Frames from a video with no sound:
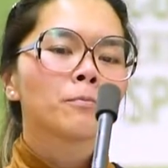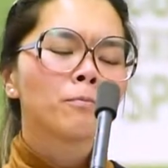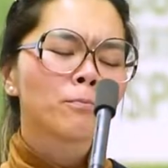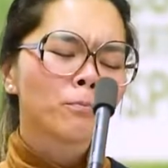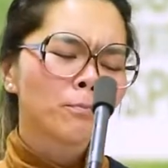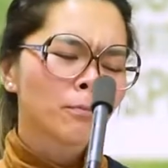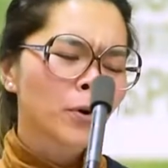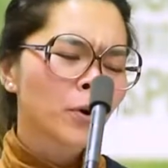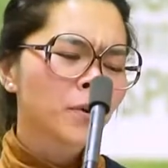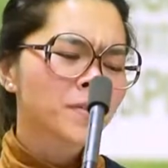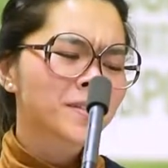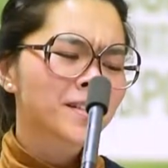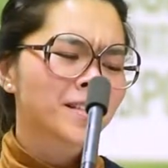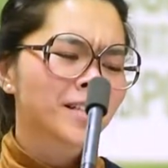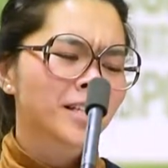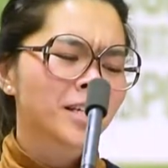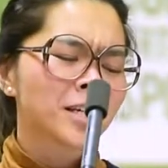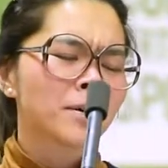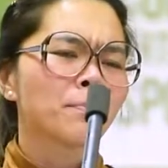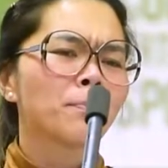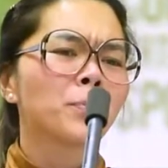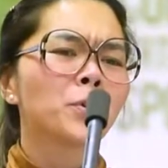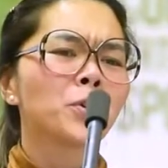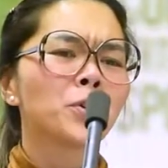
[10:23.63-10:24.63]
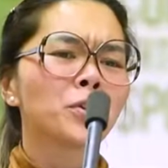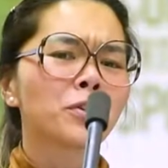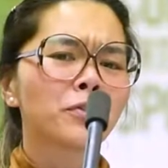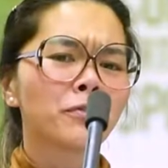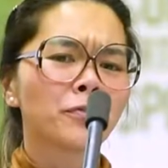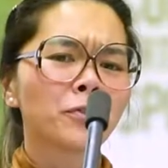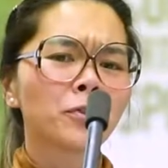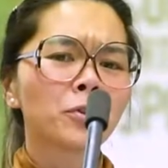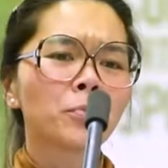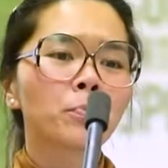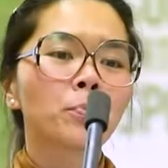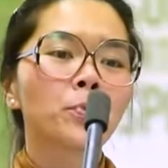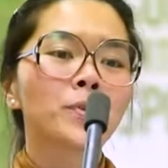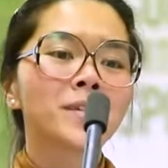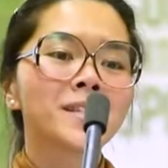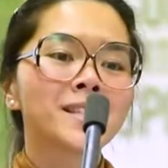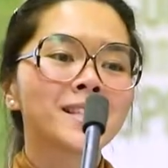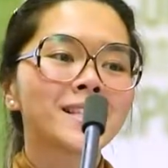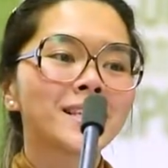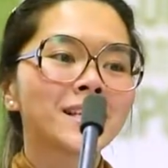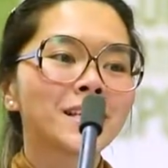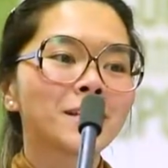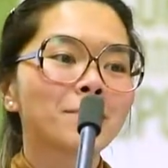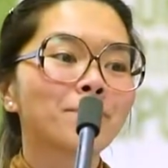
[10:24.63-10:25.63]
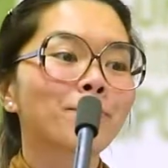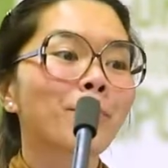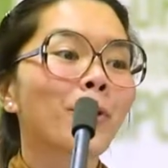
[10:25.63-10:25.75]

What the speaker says: mostly beautiful, pristine,